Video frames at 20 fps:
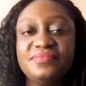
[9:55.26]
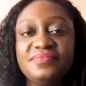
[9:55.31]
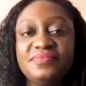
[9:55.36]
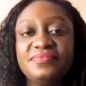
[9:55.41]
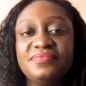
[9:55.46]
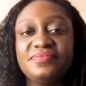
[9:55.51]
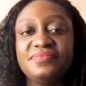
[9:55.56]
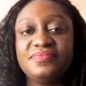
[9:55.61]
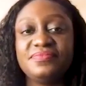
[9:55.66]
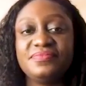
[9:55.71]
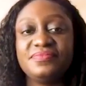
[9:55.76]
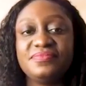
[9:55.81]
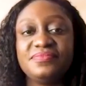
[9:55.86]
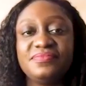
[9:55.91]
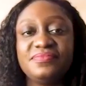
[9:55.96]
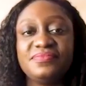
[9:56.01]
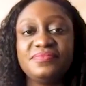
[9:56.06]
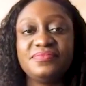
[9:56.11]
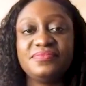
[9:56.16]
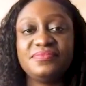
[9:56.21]

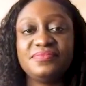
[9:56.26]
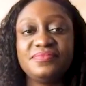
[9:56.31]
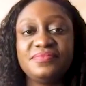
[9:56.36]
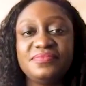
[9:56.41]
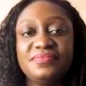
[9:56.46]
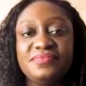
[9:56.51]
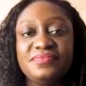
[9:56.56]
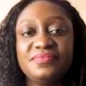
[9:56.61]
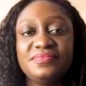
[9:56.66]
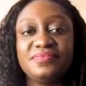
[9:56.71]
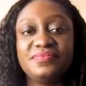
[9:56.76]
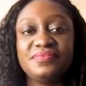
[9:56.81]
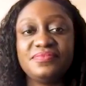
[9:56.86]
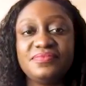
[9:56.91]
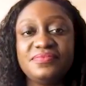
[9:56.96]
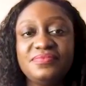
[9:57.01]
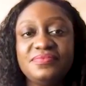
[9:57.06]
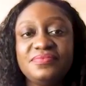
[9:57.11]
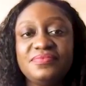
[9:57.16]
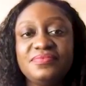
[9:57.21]

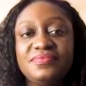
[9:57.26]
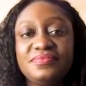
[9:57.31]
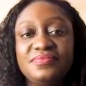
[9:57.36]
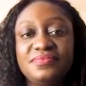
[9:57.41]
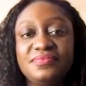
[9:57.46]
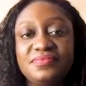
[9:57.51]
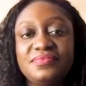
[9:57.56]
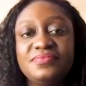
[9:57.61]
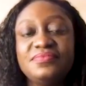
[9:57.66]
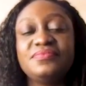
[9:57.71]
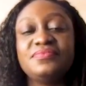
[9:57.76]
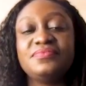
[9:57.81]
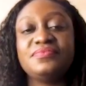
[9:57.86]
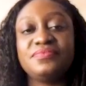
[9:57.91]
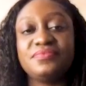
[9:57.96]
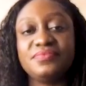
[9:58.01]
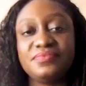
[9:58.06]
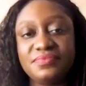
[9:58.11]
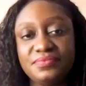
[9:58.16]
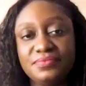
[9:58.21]

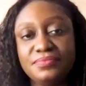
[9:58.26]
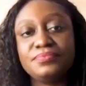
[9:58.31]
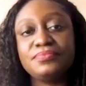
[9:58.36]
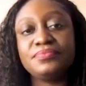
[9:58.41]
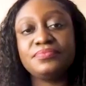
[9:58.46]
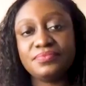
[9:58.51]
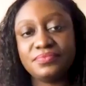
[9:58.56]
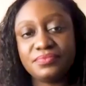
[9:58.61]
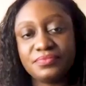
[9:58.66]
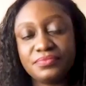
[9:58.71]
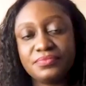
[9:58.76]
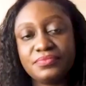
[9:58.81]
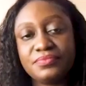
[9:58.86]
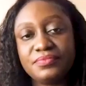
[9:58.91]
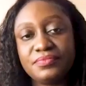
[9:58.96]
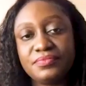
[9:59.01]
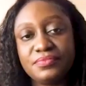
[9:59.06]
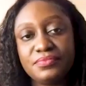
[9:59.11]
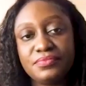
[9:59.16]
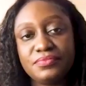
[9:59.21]

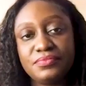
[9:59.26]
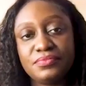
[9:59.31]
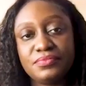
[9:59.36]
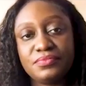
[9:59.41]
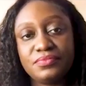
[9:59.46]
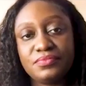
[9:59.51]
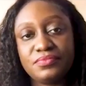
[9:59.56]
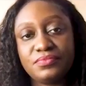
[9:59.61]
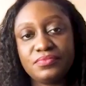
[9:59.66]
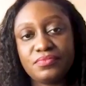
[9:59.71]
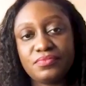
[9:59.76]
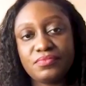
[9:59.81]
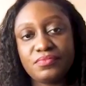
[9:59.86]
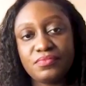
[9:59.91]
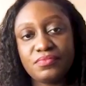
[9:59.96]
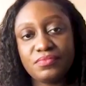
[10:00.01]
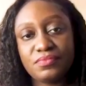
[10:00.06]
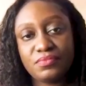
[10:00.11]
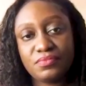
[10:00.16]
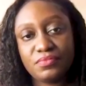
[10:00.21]

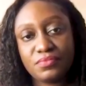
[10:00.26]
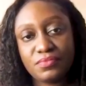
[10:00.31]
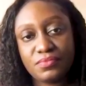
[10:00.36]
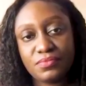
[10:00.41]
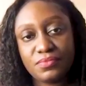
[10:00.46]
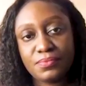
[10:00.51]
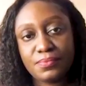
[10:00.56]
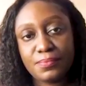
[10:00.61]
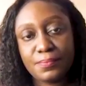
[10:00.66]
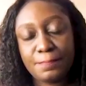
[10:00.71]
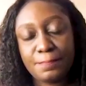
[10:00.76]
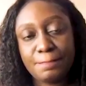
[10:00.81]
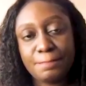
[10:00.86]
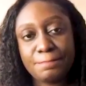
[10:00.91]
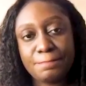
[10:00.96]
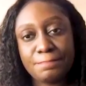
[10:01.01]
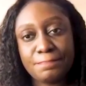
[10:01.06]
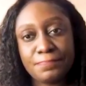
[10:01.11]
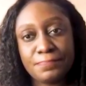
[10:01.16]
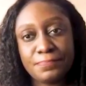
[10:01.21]

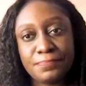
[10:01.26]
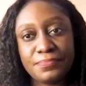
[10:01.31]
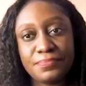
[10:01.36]
[no speech]